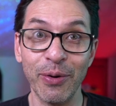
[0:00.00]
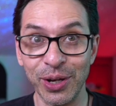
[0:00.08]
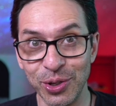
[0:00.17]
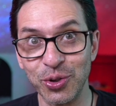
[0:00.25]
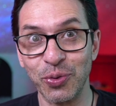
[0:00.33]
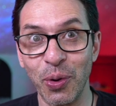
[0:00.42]

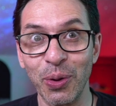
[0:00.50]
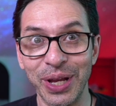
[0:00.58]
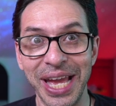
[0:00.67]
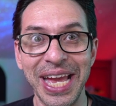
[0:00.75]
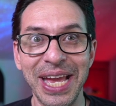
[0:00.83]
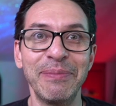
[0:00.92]
control
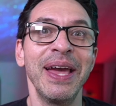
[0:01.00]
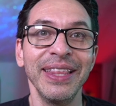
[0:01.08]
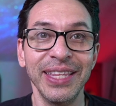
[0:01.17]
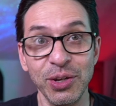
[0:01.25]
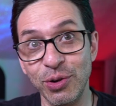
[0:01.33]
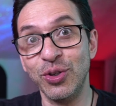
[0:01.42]
game
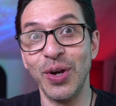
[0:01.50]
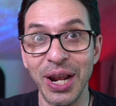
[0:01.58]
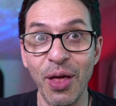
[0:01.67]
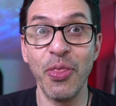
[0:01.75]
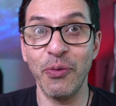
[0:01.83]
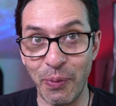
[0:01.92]
that you're trying
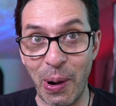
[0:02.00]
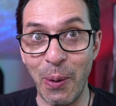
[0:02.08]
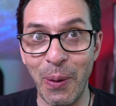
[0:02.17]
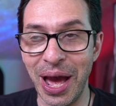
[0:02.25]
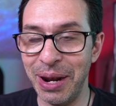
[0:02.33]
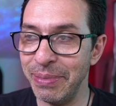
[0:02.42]
to throw
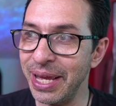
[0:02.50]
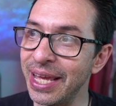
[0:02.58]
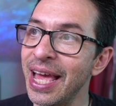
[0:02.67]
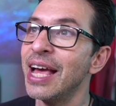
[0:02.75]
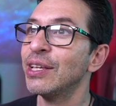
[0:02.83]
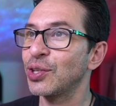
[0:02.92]
on me.
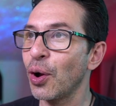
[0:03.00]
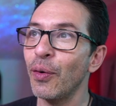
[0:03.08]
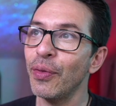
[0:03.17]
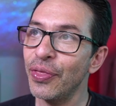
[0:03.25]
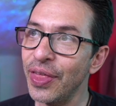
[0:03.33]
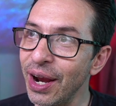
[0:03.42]

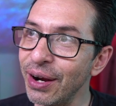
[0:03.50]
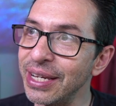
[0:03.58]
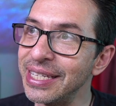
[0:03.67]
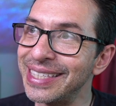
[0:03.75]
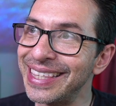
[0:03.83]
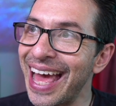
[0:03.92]
So there
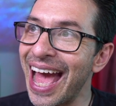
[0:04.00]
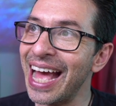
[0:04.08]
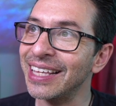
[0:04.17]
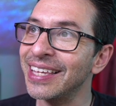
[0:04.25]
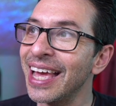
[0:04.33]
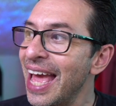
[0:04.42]
is
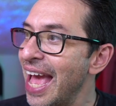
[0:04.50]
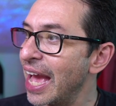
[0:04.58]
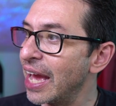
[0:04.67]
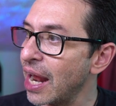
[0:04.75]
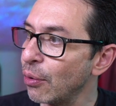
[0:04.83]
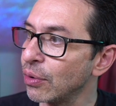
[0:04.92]
that.
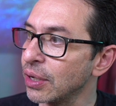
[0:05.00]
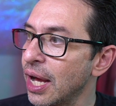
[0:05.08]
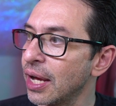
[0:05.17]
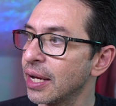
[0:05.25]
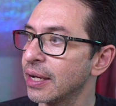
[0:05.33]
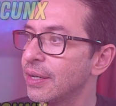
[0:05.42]
And I will,
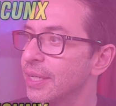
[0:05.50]
uh,